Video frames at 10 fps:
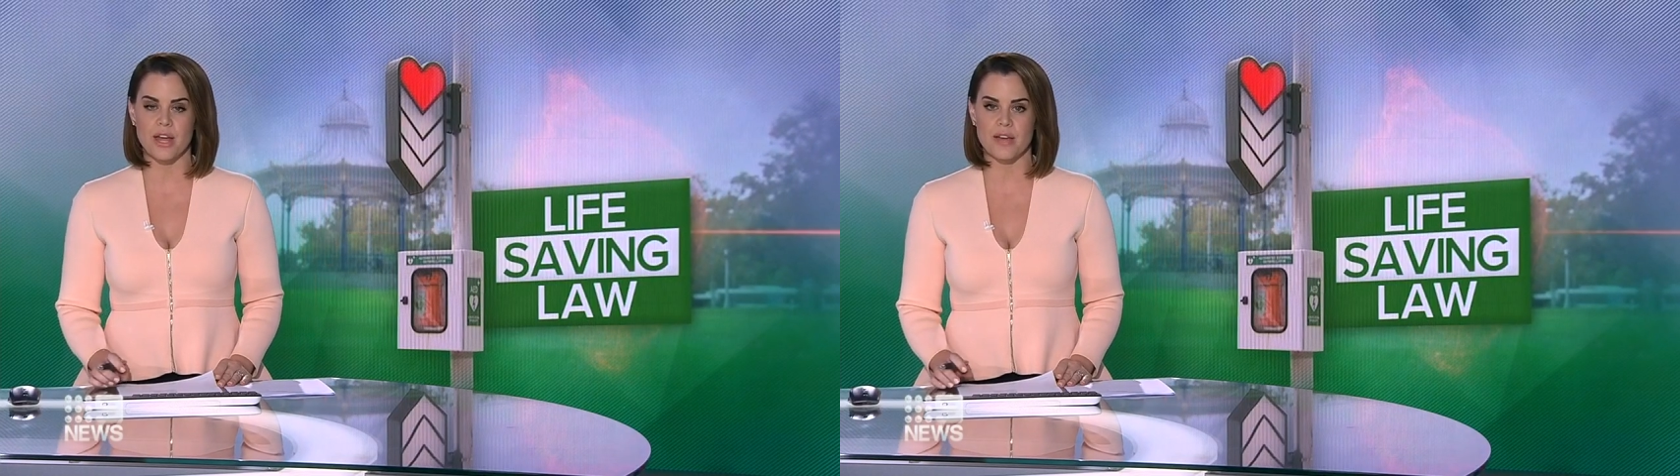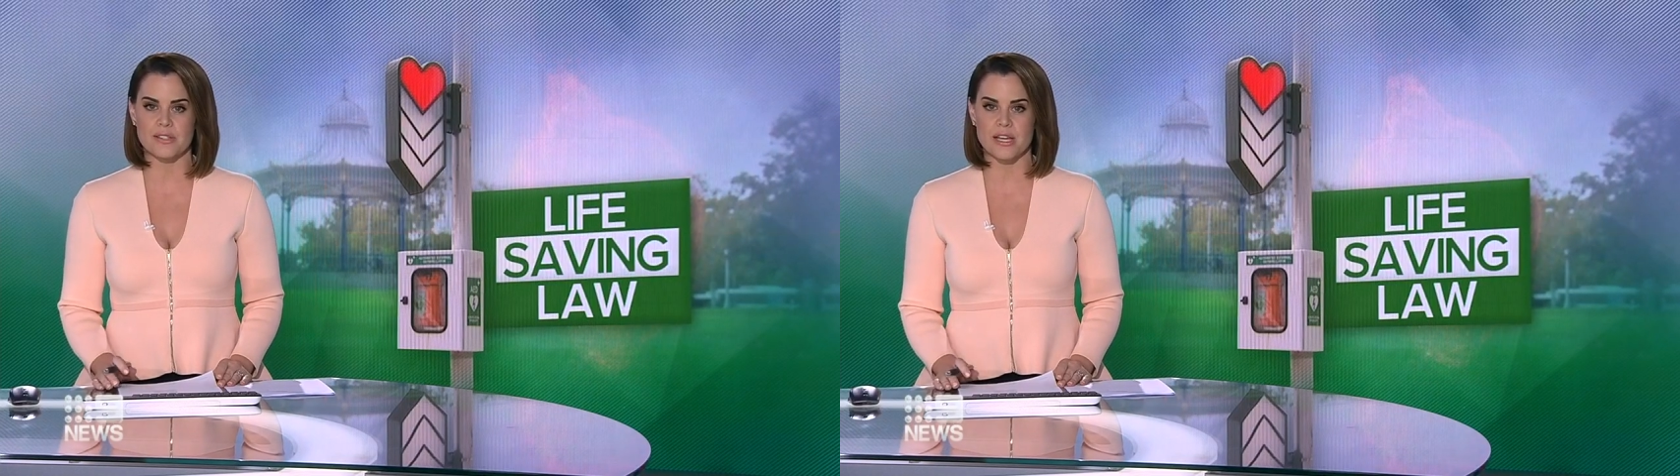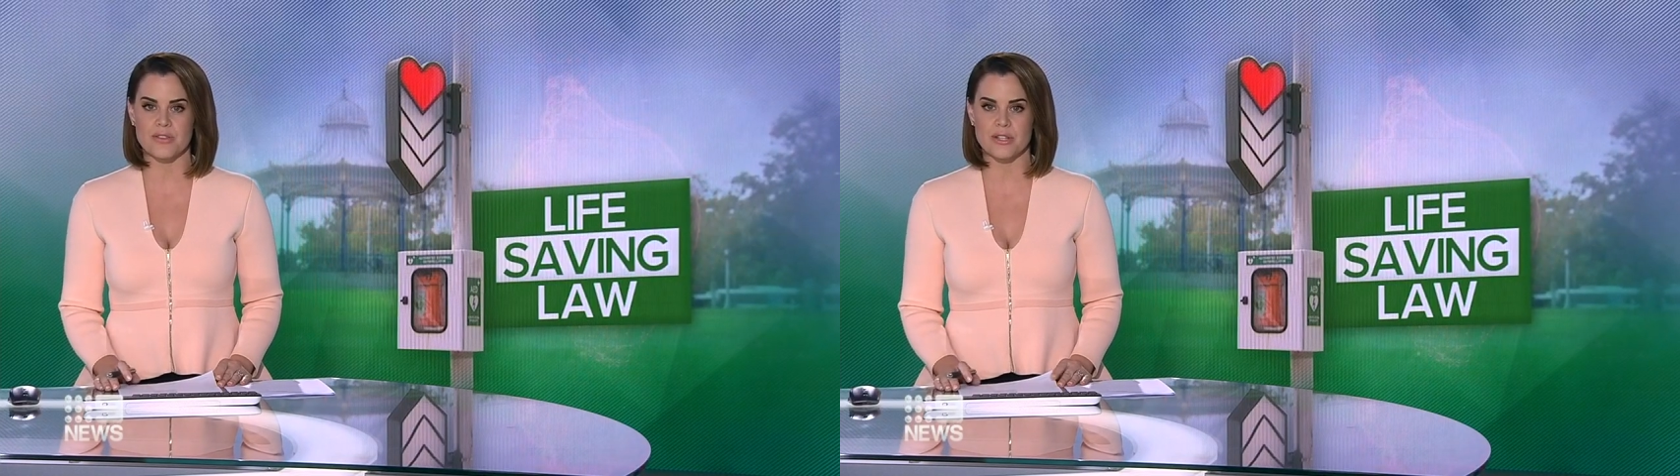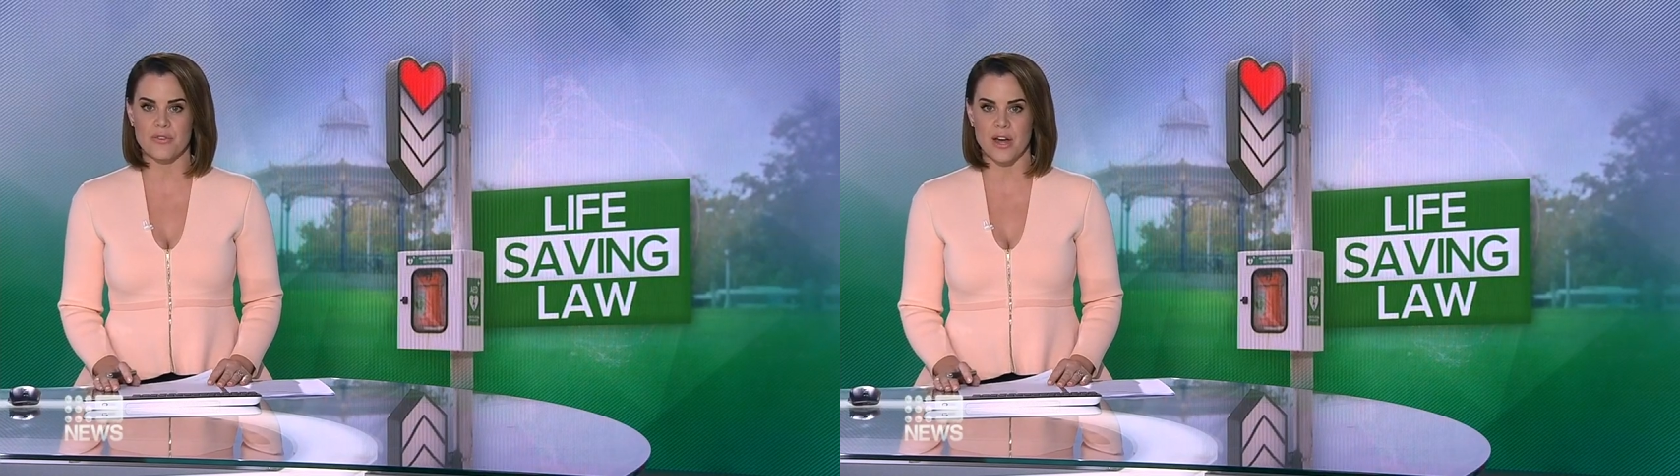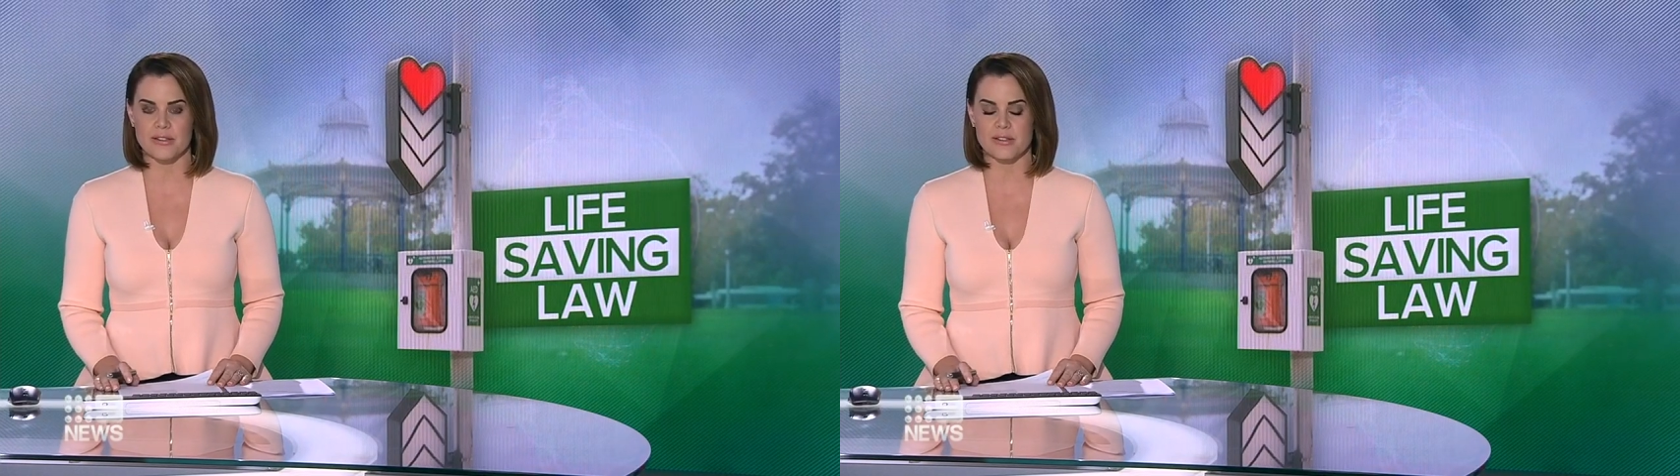life-saving
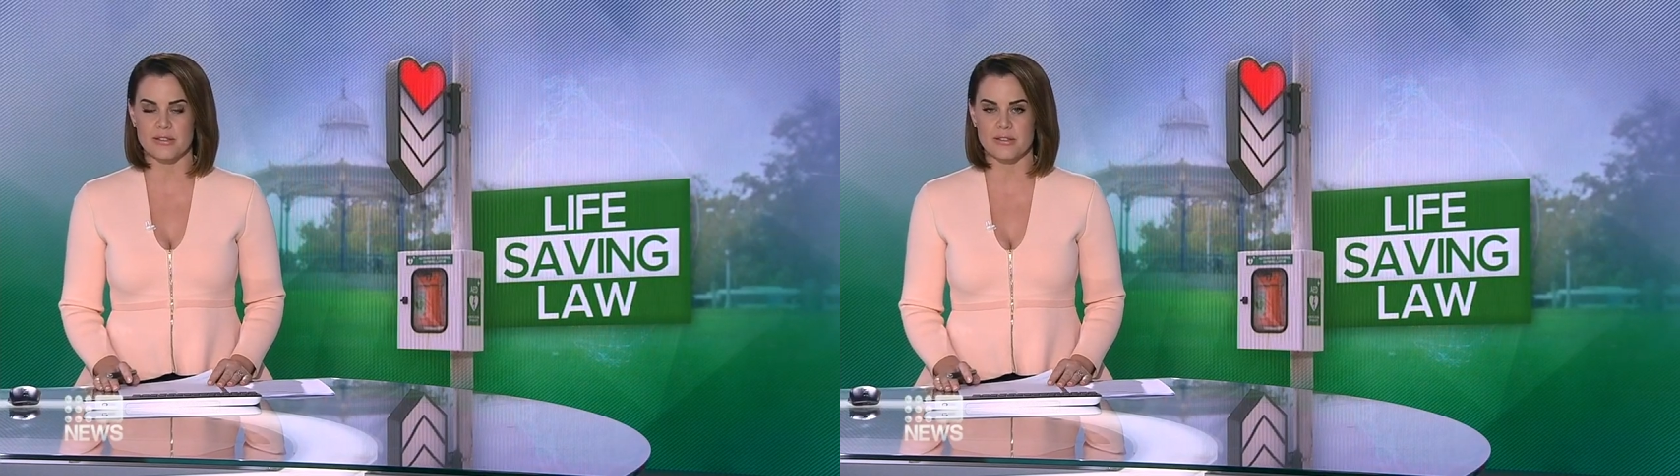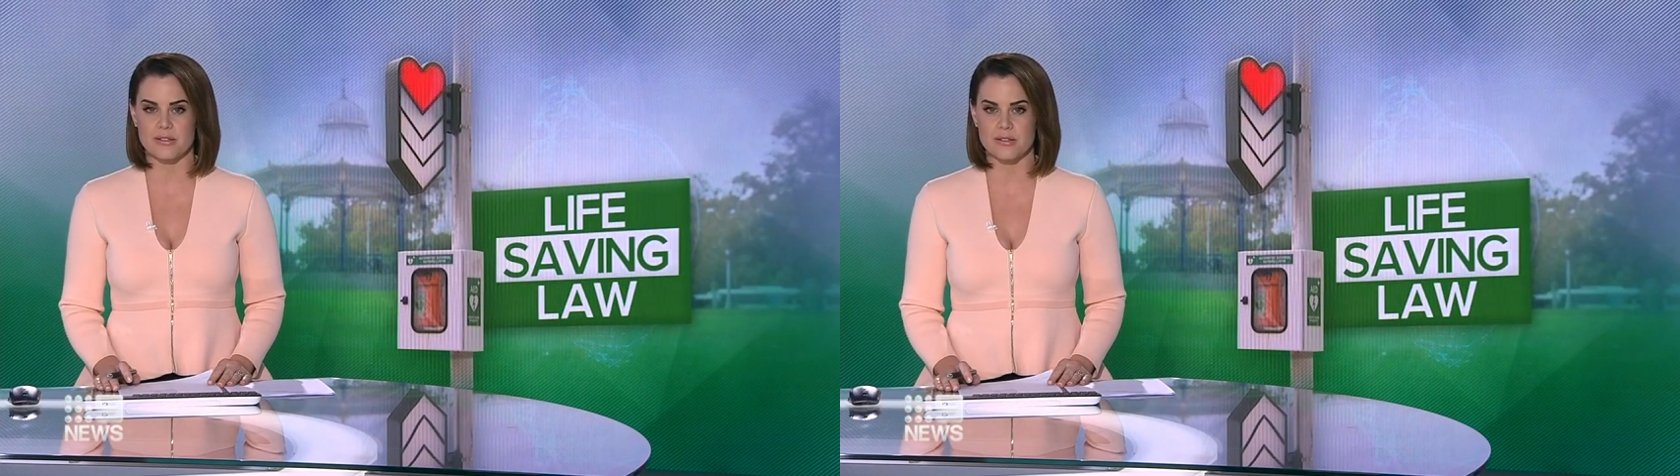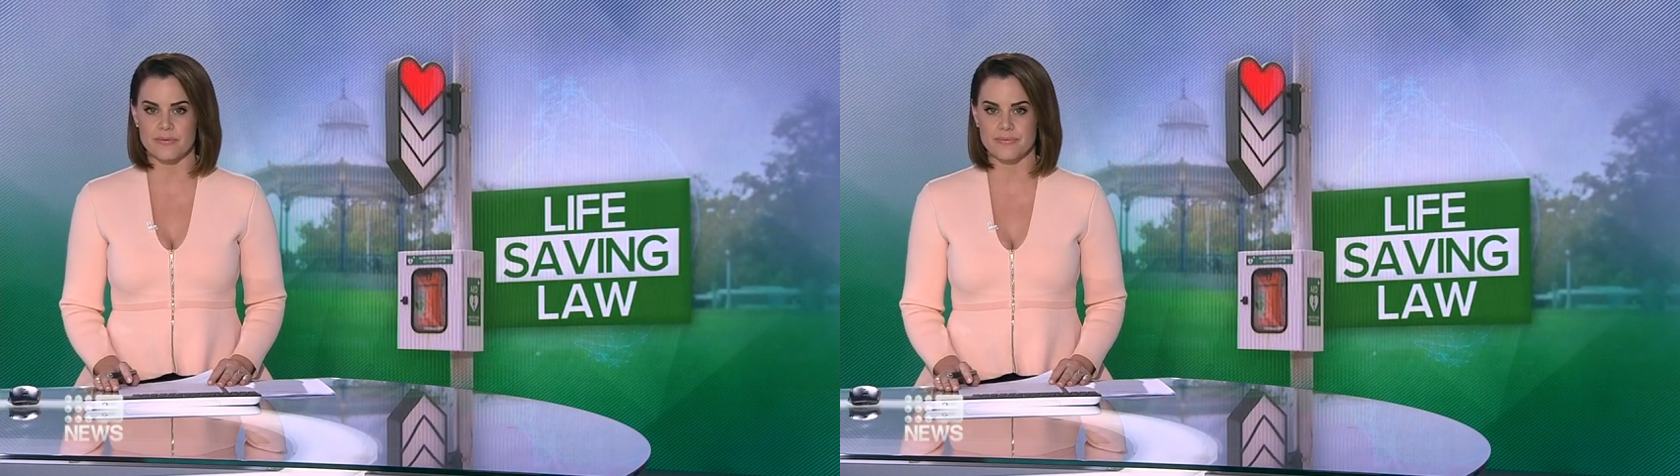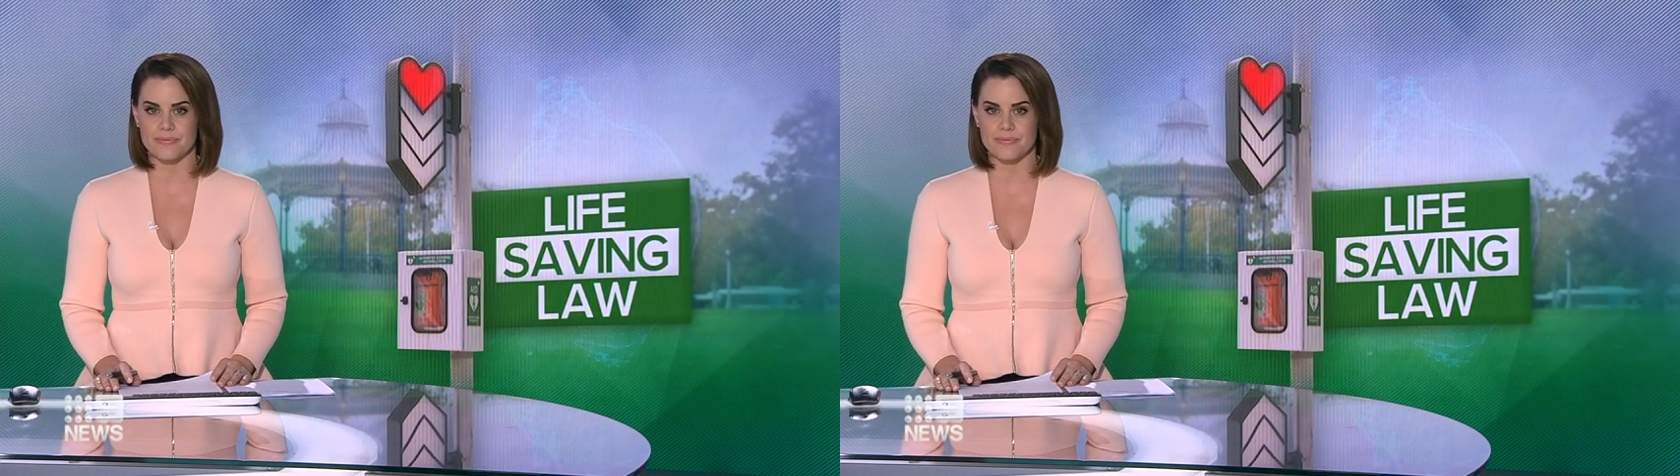devices.